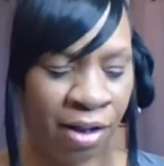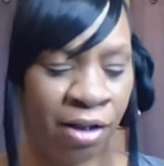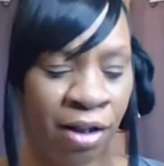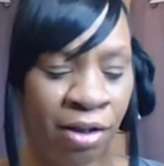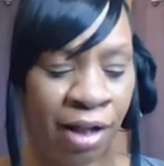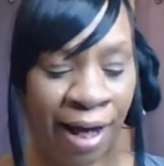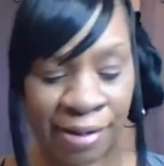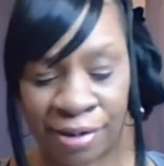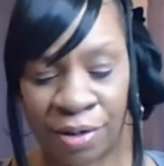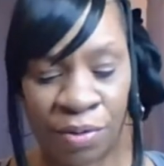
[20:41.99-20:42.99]

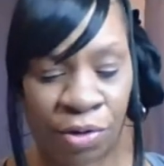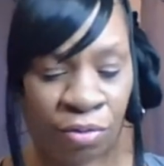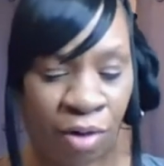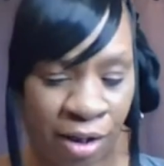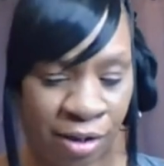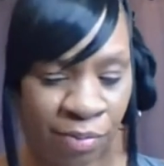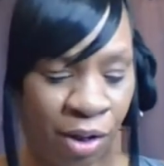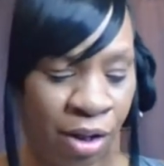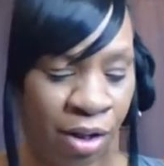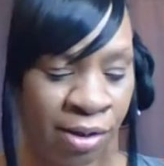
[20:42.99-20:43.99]
Colossal
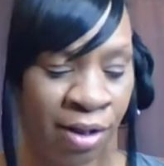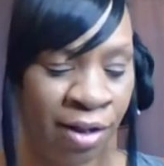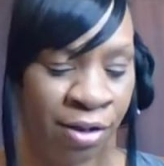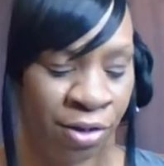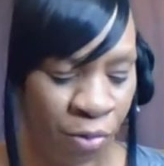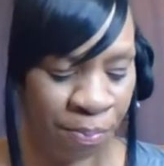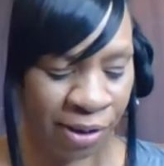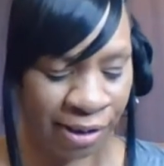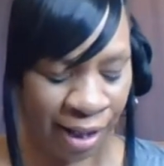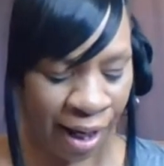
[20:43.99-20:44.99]
crosswords,
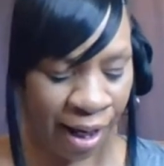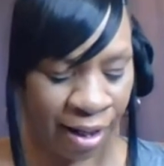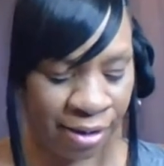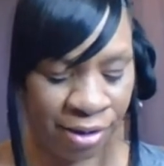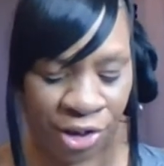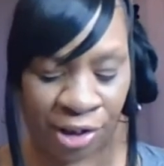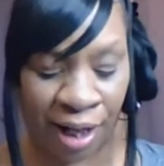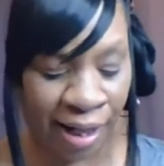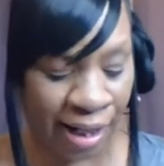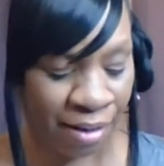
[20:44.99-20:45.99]
supersized
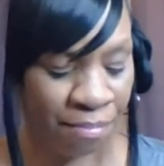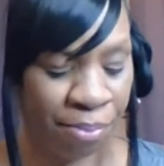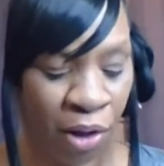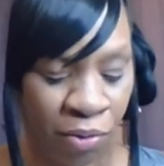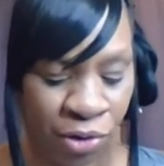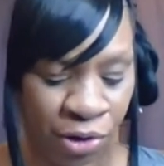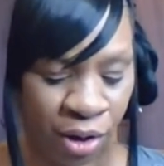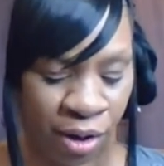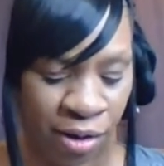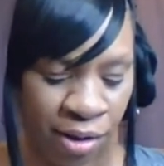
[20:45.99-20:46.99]
giant
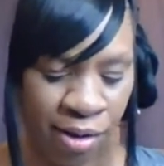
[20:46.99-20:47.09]
poster.